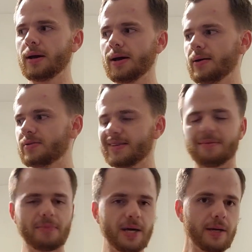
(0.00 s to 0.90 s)
And I was
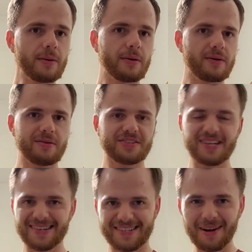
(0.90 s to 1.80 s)
like, me? So,
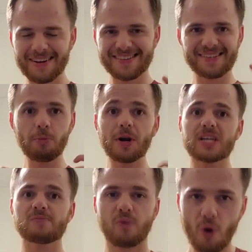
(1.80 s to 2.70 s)
someone
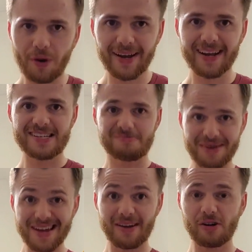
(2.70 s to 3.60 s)
as broken as
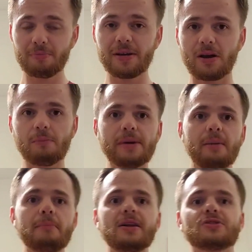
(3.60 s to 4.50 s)
me could be
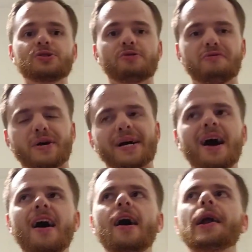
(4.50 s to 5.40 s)
a minister for
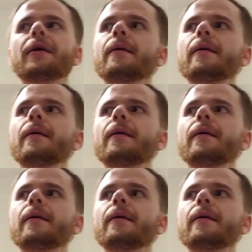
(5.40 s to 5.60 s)
God.